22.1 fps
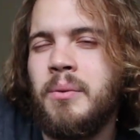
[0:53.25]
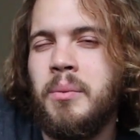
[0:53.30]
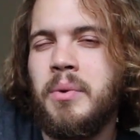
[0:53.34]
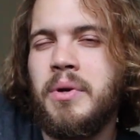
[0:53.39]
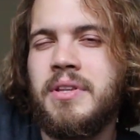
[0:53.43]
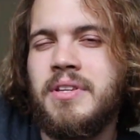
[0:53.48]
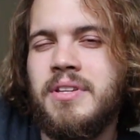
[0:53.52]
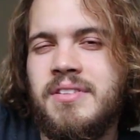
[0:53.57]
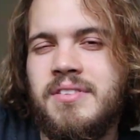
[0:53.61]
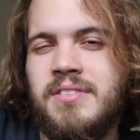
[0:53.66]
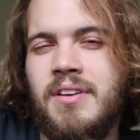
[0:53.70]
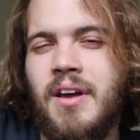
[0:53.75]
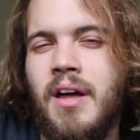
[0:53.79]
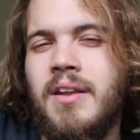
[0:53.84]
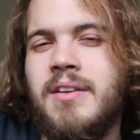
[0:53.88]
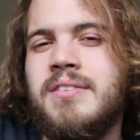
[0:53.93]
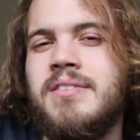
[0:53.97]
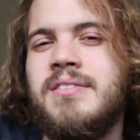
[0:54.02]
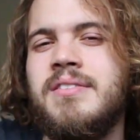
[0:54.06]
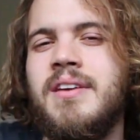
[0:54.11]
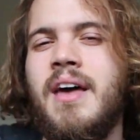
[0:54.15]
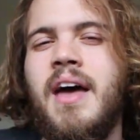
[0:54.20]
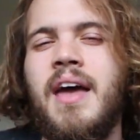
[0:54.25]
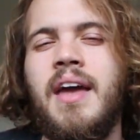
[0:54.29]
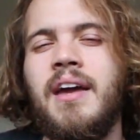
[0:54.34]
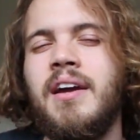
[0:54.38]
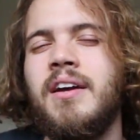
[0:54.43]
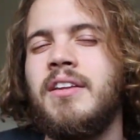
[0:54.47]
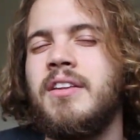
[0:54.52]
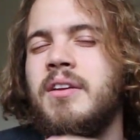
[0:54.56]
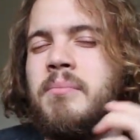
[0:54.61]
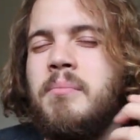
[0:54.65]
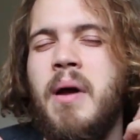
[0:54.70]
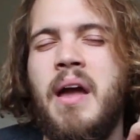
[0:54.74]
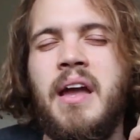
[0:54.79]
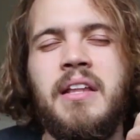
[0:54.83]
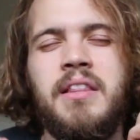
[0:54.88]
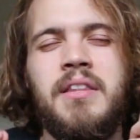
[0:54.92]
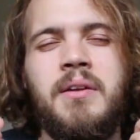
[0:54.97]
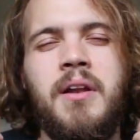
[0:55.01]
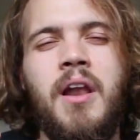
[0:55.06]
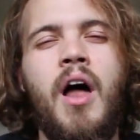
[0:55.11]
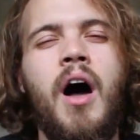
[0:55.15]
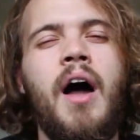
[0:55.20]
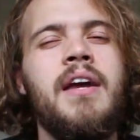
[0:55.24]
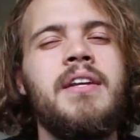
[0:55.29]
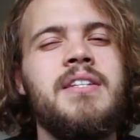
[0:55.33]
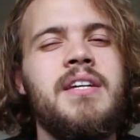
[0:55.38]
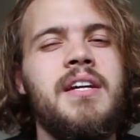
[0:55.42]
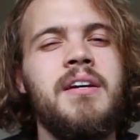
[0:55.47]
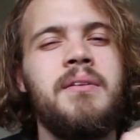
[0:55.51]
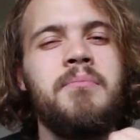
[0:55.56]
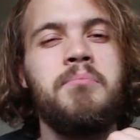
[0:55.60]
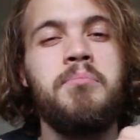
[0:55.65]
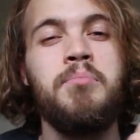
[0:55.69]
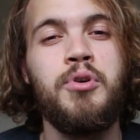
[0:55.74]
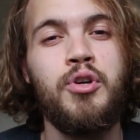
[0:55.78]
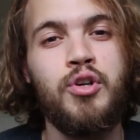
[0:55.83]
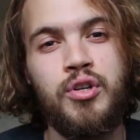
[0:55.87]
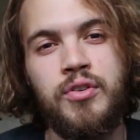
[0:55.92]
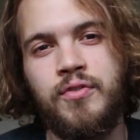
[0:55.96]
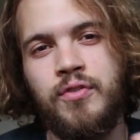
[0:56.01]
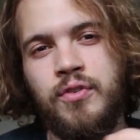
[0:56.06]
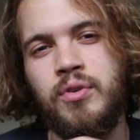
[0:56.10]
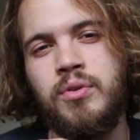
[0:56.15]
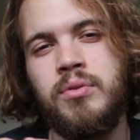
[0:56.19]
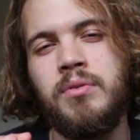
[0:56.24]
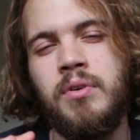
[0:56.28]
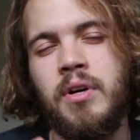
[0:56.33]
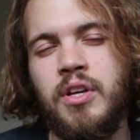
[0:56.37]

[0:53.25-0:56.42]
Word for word: with the sun setting that made the lighting beautiful.